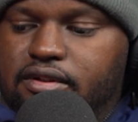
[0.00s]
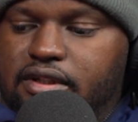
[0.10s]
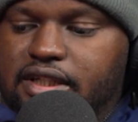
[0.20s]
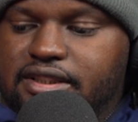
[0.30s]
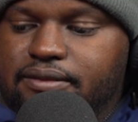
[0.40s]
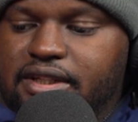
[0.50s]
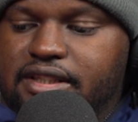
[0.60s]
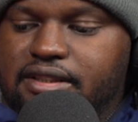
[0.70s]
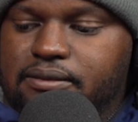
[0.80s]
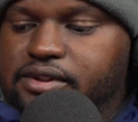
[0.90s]
That's something
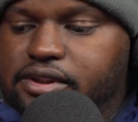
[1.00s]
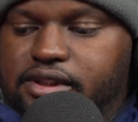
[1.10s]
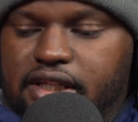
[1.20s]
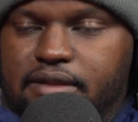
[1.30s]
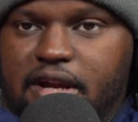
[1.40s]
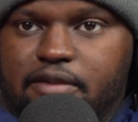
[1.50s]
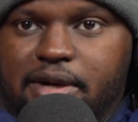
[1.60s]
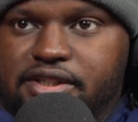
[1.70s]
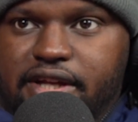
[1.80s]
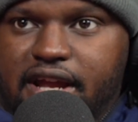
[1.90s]
that
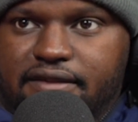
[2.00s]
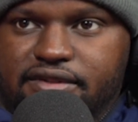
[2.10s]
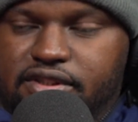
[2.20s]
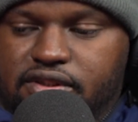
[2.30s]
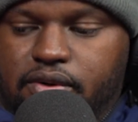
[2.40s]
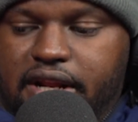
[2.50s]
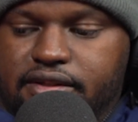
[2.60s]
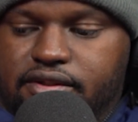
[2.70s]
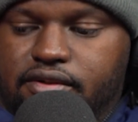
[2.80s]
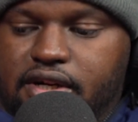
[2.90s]
everybody should have. You just throw that
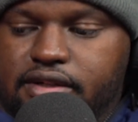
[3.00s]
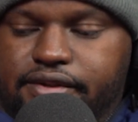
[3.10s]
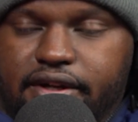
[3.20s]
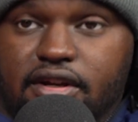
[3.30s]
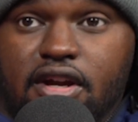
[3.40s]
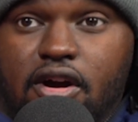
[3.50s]
into your contract.